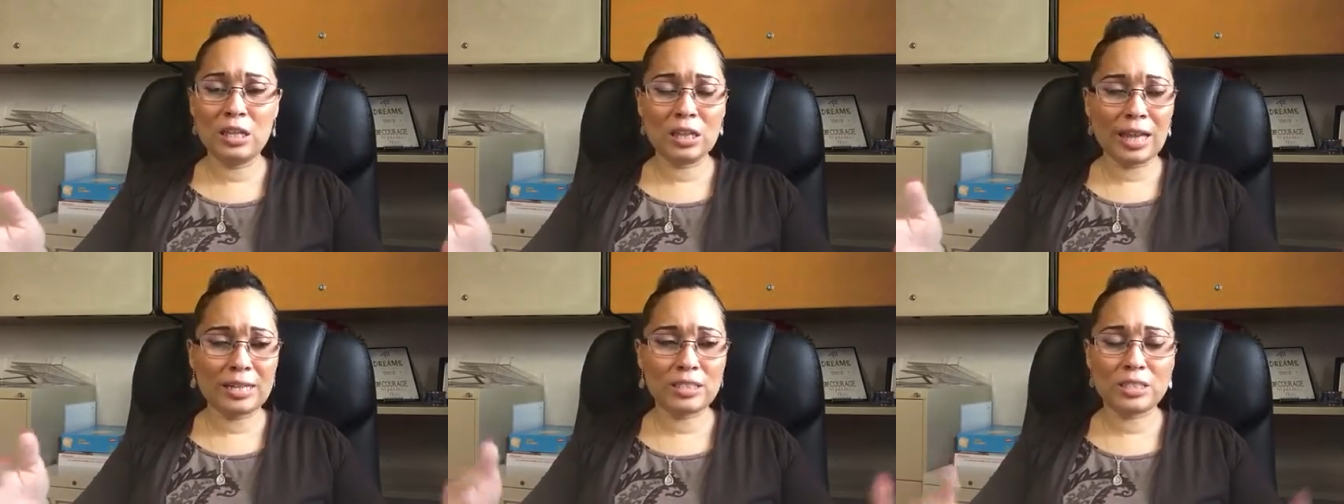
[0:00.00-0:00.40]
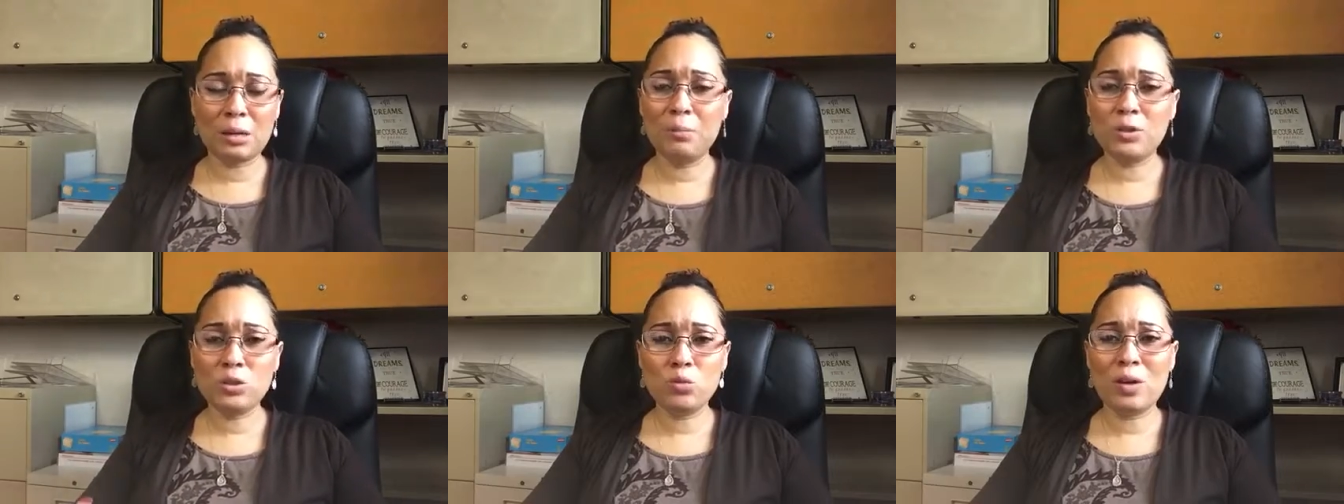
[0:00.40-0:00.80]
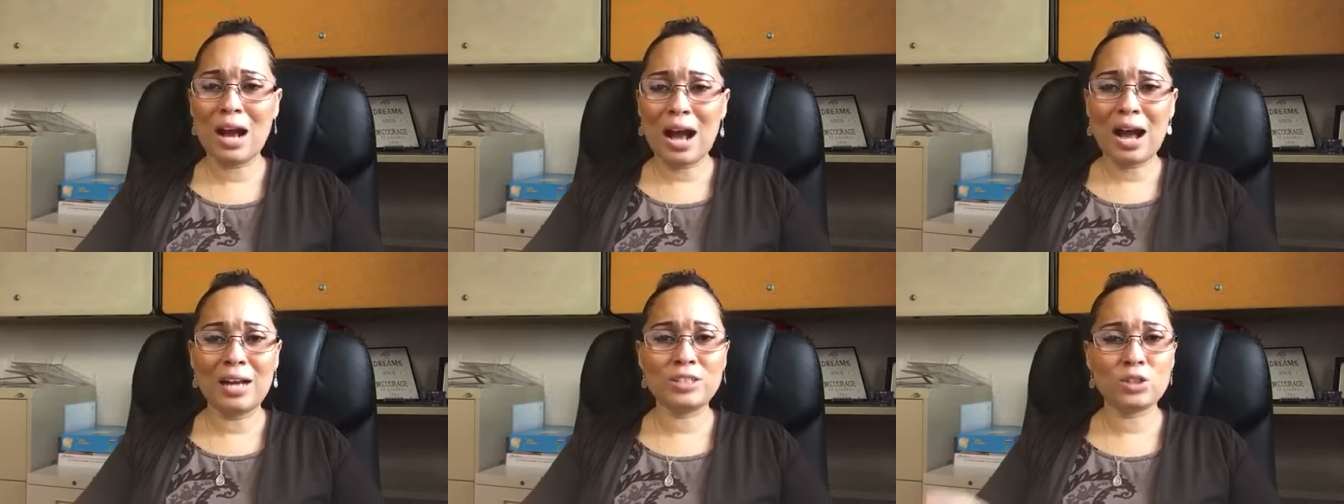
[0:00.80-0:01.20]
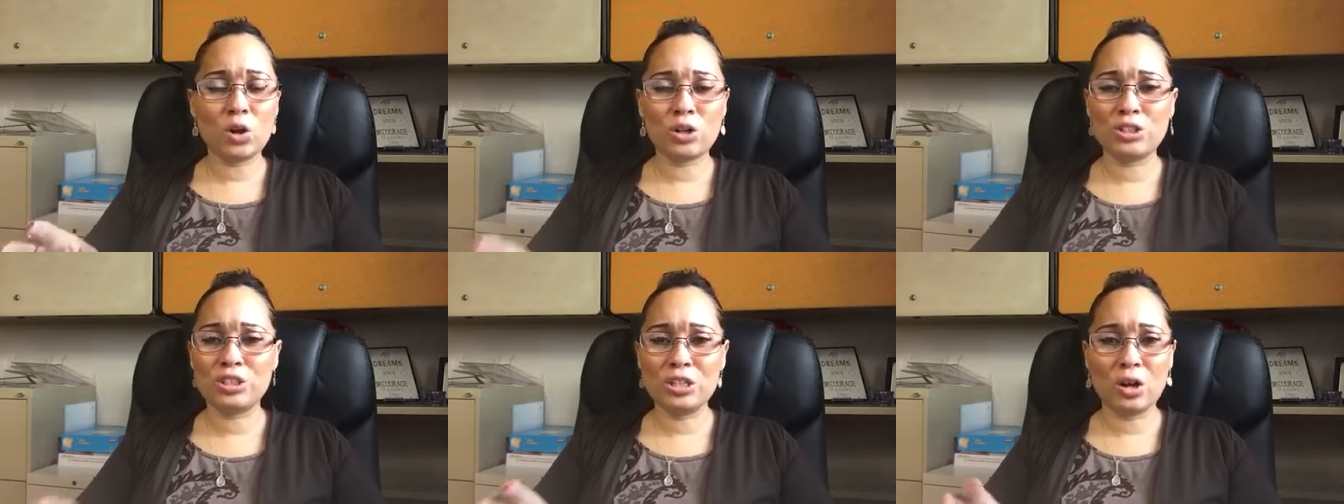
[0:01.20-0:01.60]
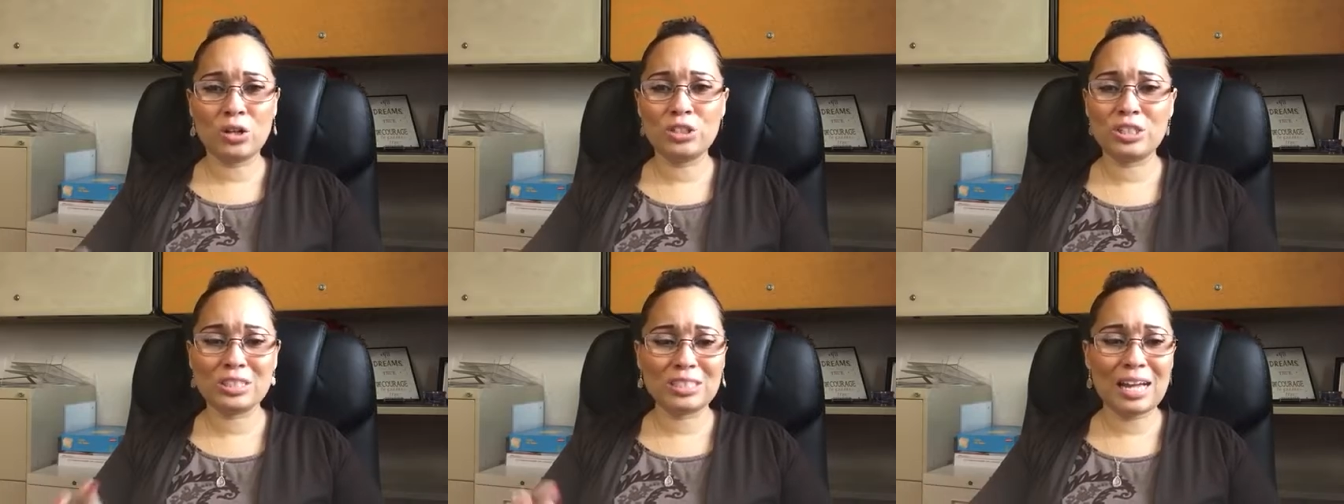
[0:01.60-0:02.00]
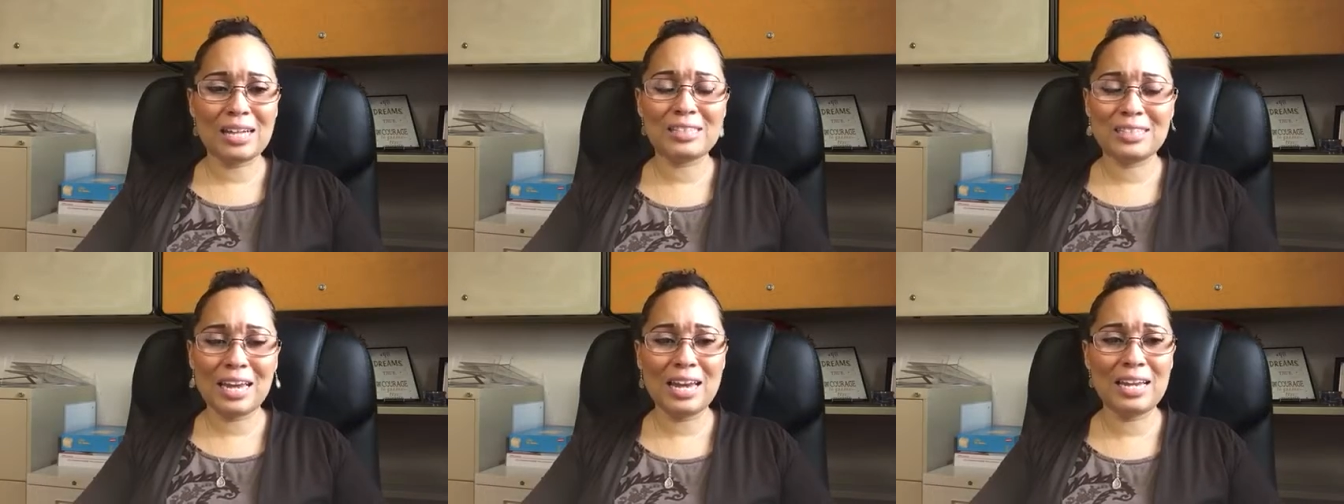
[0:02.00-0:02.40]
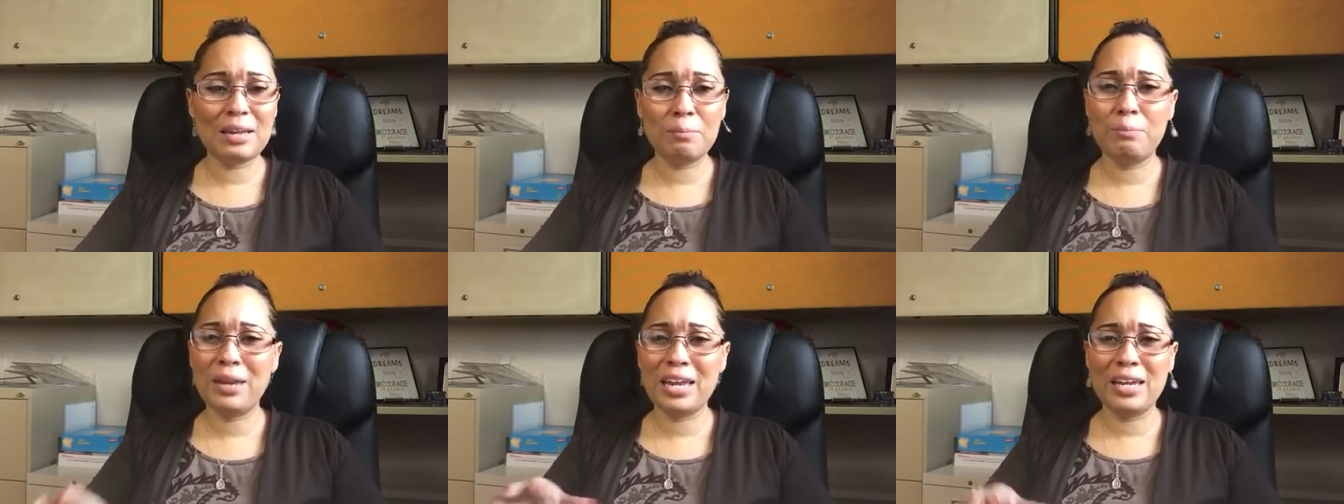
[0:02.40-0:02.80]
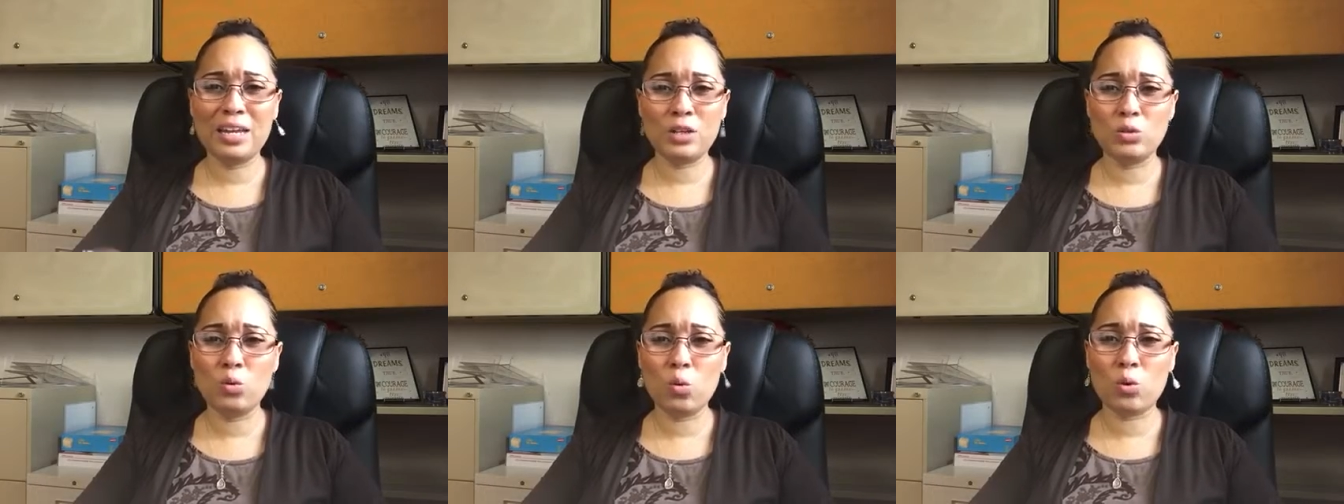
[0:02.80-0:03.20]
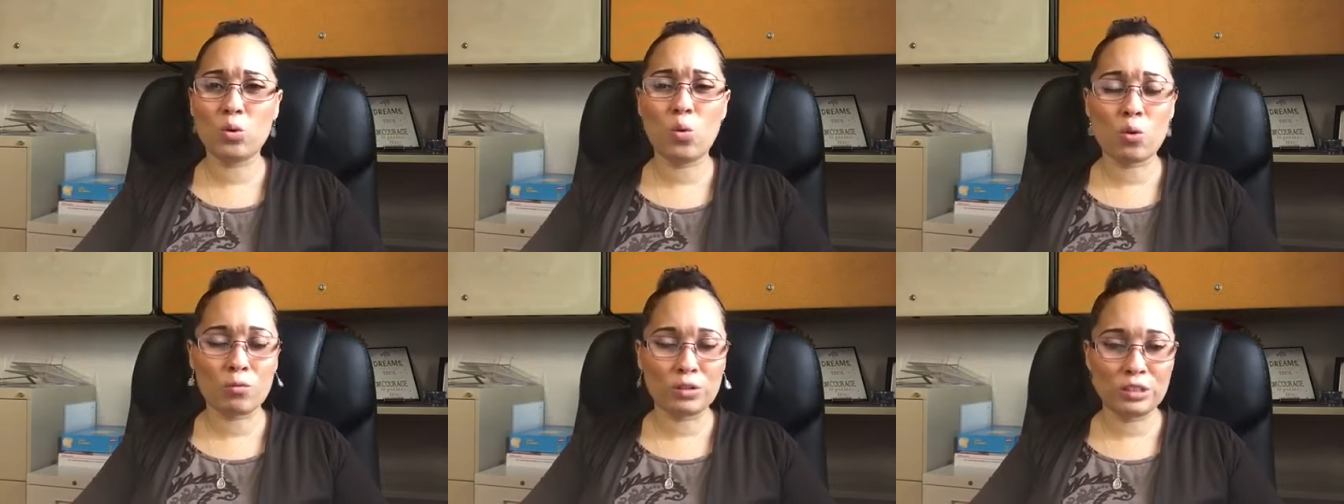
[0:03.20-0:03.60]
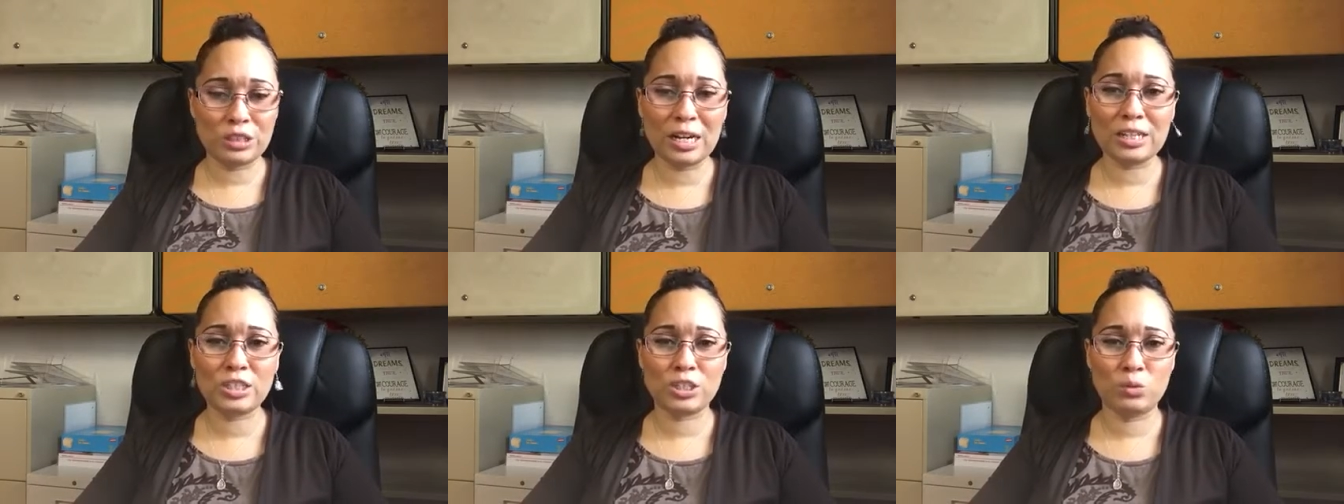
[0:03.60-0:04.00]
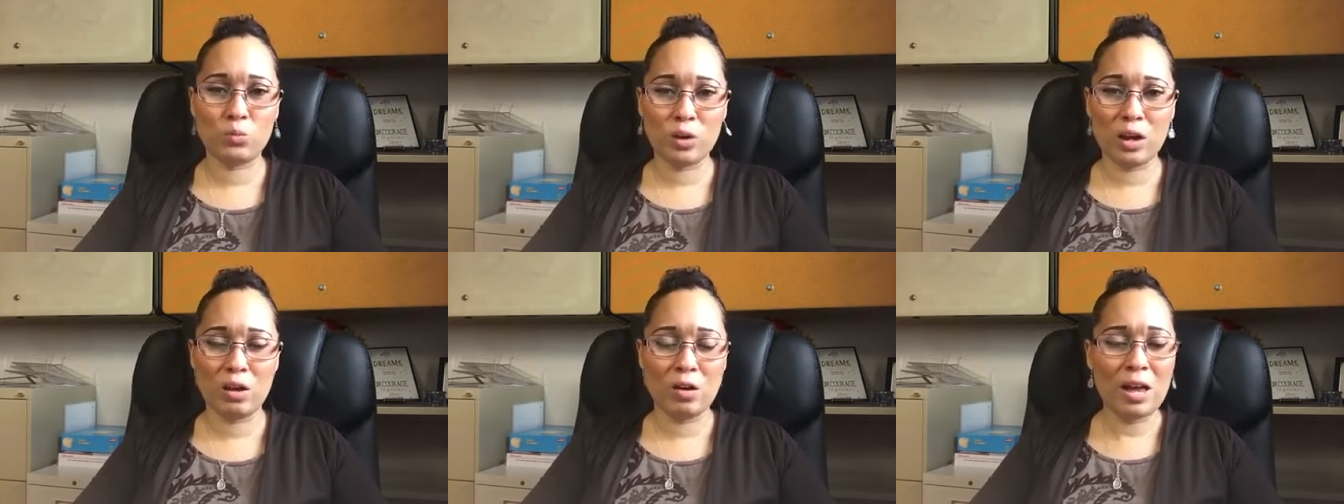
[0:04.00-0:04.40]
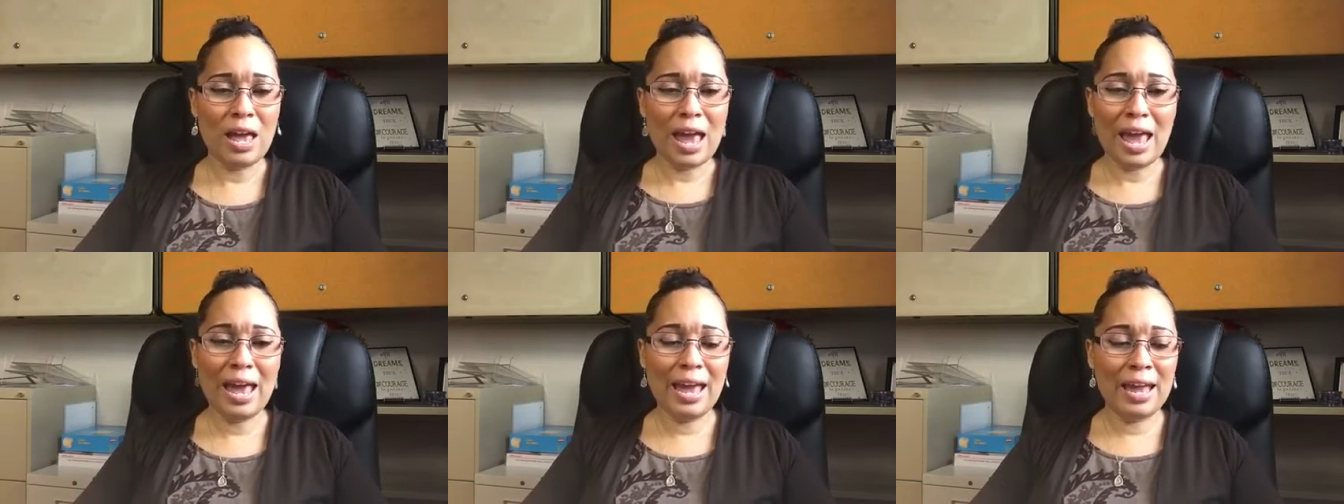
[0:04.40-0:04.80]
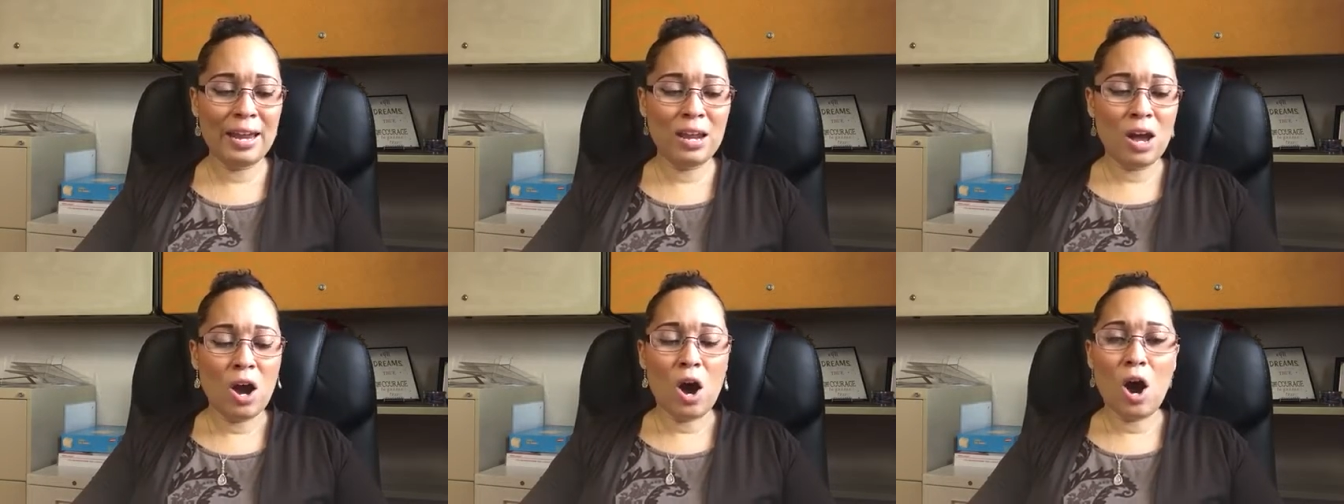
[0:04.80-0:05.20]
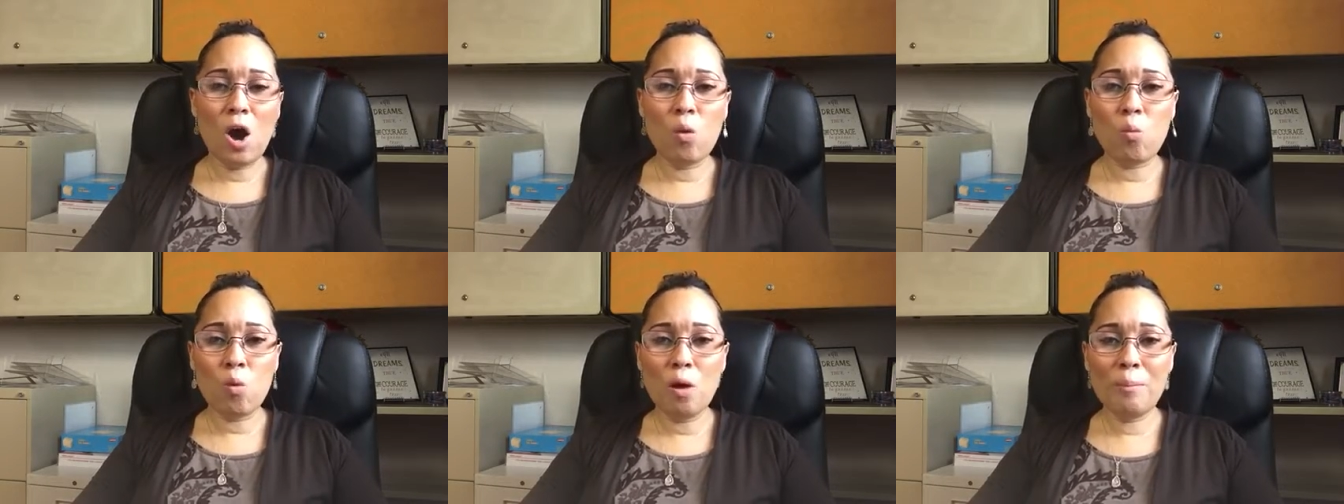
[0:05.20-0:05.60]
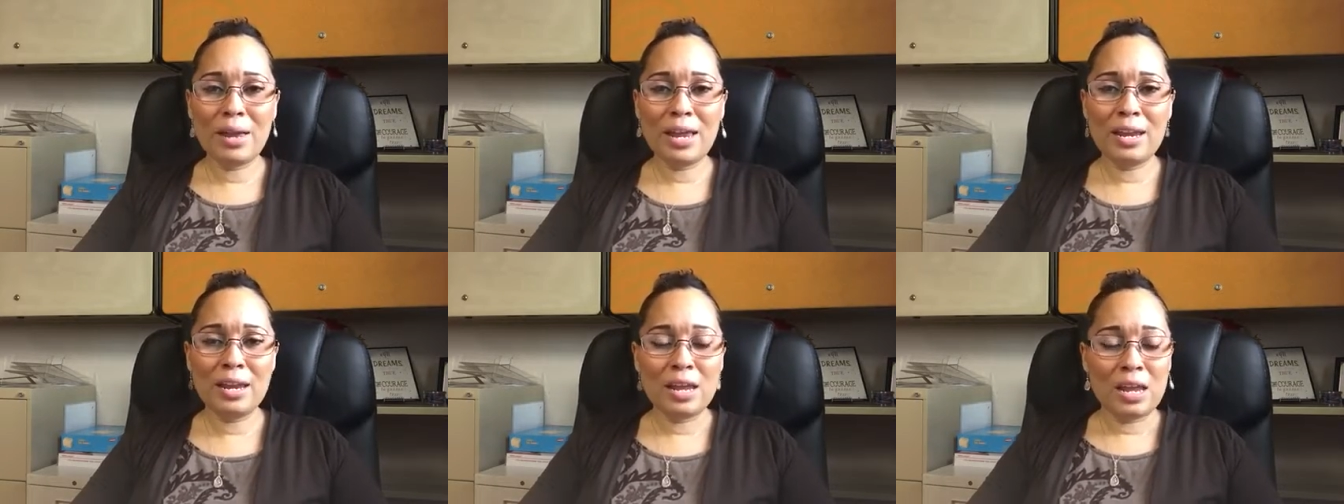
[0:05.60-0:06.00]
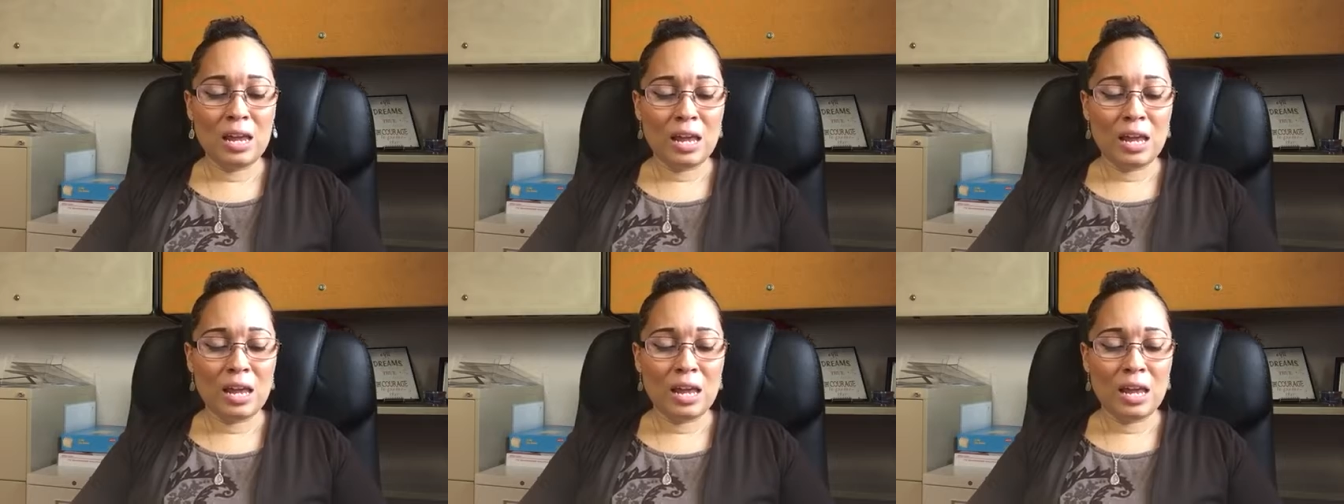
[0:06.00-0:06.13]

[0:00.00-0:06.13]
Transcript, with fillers: like some of you guys are are just not taking being ignored or rejection well and a woman